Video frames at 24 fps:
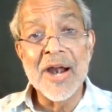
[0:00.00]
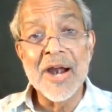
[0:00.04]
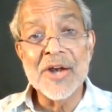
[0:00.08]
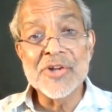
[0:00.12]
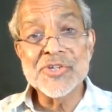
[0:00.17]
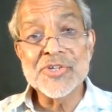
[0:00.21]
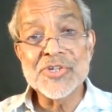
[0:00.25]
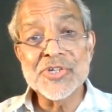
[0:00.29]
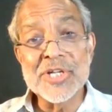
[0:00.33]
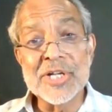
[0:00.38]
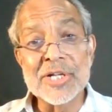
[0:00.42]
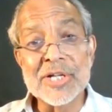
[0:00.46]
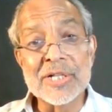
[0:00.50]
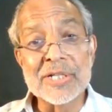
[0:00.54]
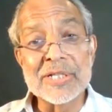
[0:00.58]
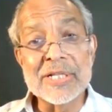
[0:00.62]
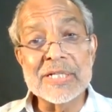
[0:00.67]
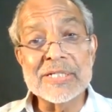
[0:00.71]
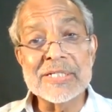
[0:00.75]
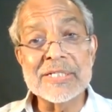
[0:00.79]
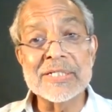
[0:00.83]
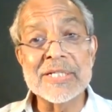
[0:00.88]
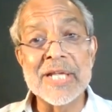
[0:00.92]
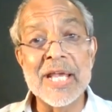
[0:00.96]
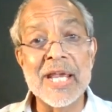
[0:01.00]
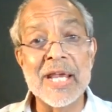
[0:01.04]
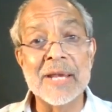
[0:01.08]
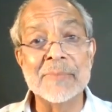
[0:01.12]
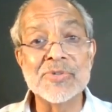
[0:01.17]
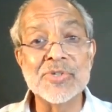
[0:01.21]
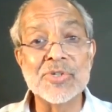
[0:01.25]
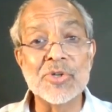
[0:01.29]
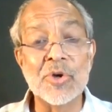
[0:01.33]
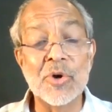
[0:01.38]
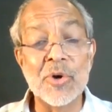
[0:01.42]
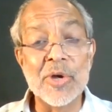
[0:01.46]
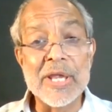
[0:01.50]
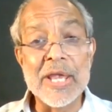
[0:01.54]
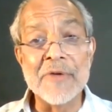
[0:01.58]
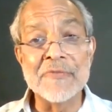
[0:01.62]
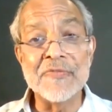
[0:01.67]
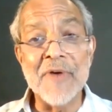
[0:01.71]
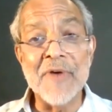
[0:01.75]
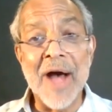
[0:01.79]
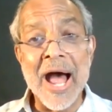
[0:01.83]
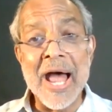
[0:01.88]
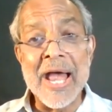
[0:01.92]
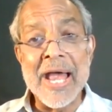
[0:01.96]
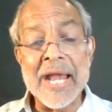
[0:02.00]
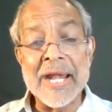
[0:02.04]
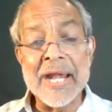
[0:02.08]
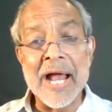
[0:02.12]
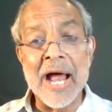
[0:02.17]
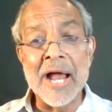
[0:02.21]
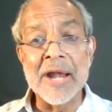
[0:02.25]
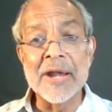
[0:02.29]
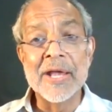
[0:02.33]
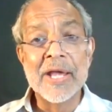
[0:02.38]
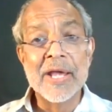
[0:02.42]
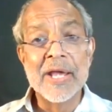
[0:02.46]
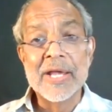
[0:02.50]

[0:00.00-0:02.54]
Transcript: They are still the same. So if, I,